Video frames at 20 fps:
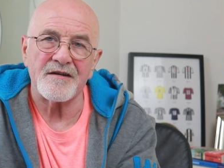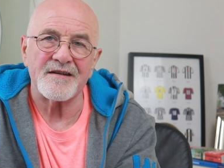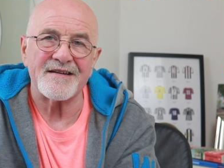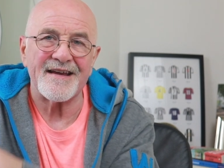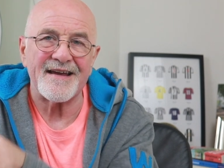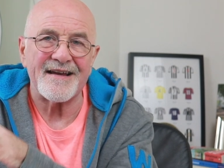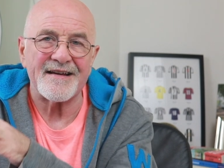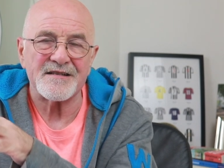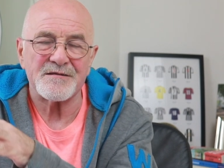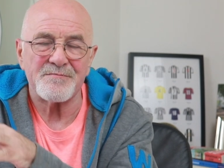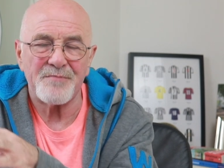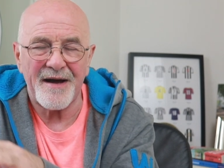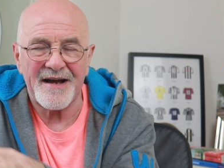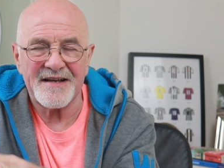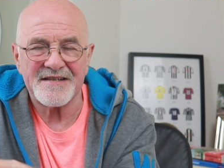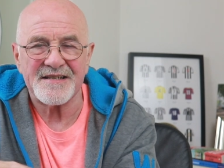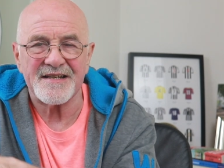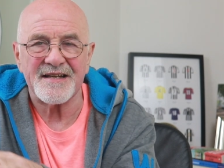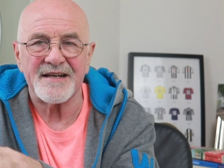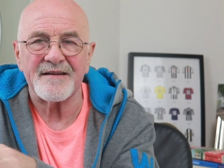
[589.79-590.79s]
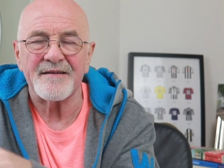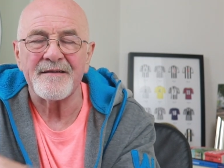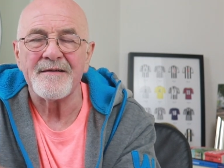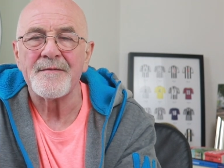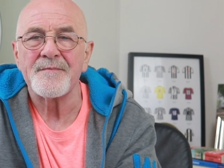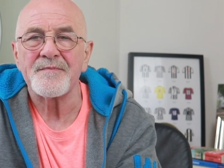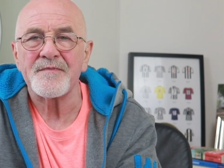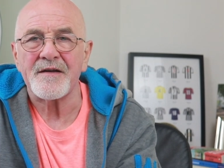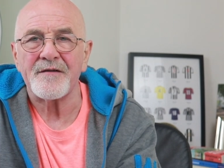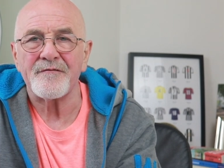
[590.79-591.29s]
The day is passing
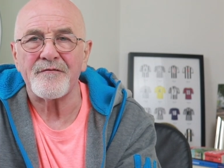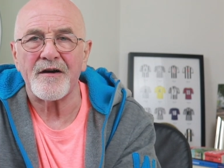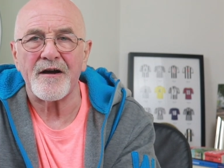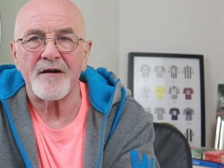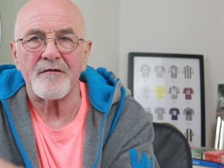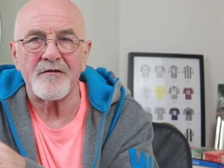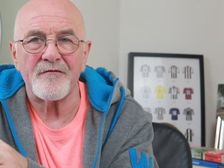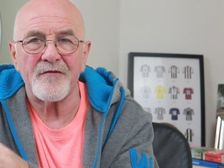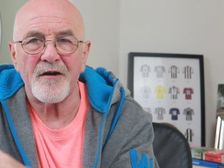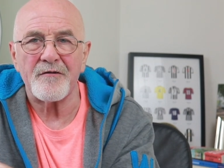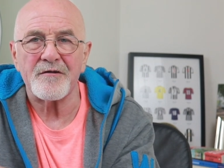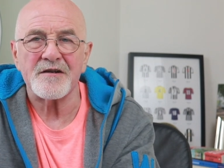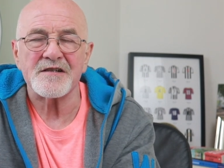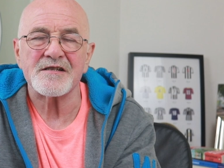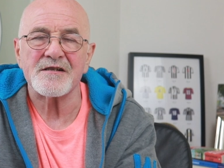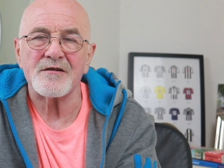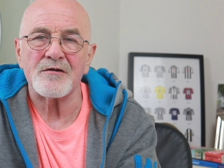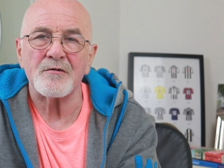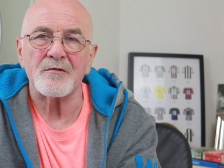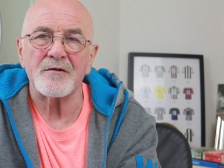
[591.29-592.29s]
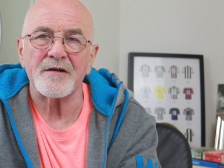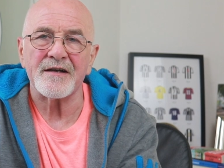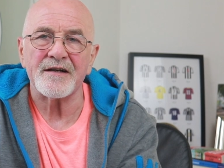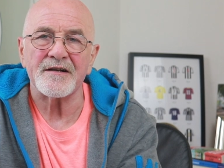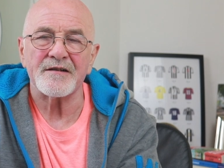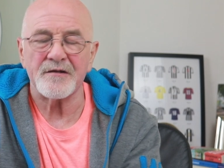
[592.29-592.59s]
very, very slowly,